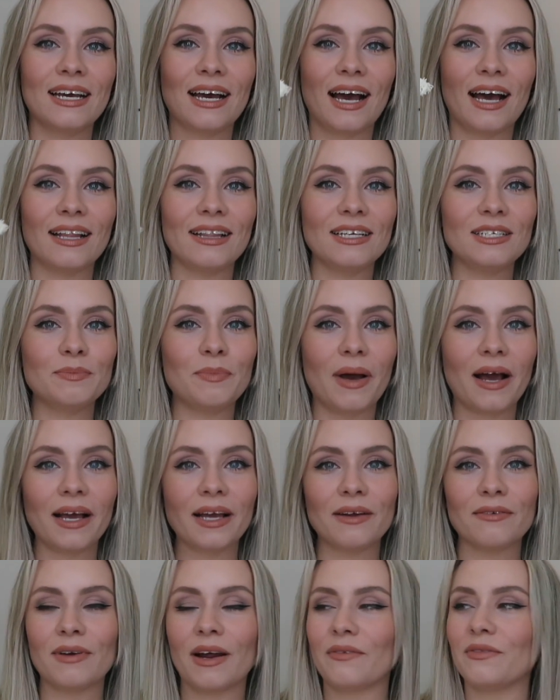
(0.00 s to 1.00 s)
And this
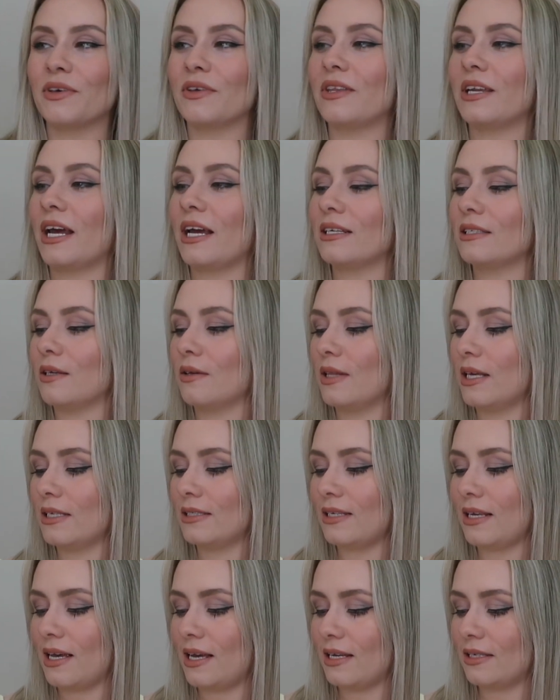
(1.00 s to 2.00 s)
bag arrived the other day. So
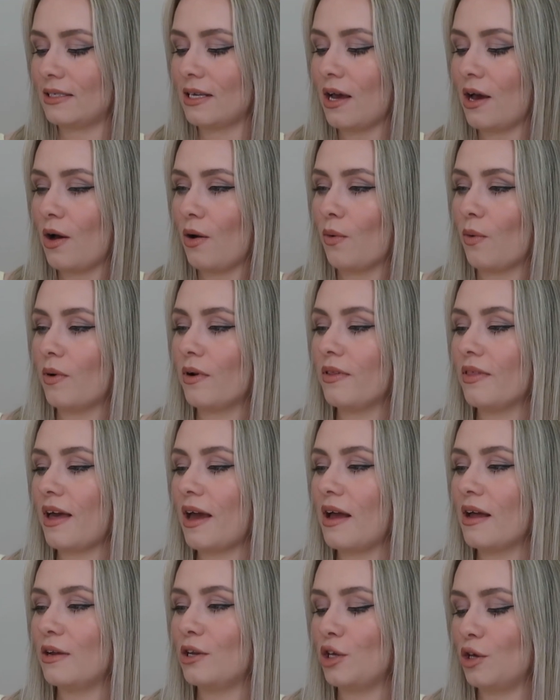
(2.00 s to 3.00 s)
this is one of
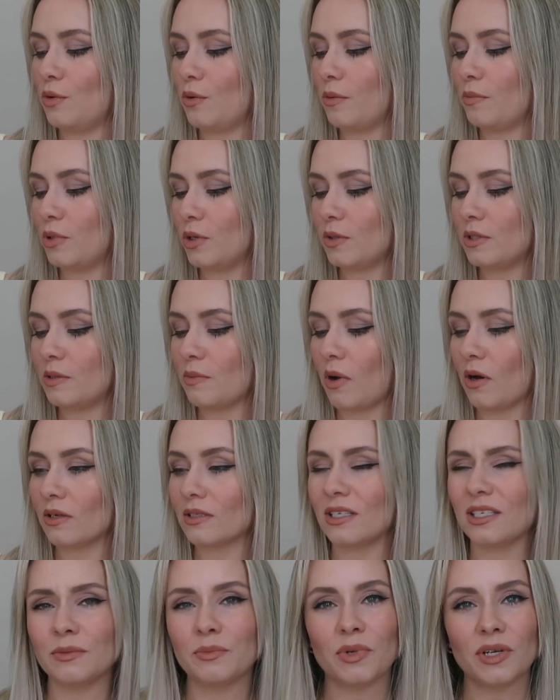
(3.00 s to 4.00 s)
their new beauty
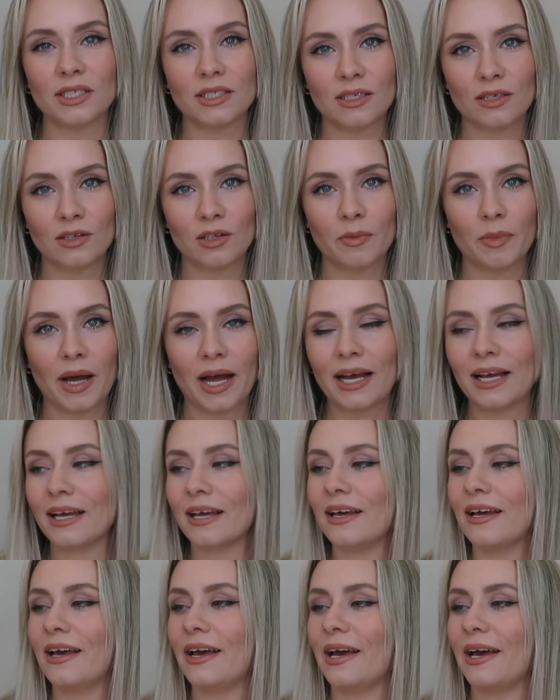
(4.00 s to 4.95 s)
boxes, but it's another bag.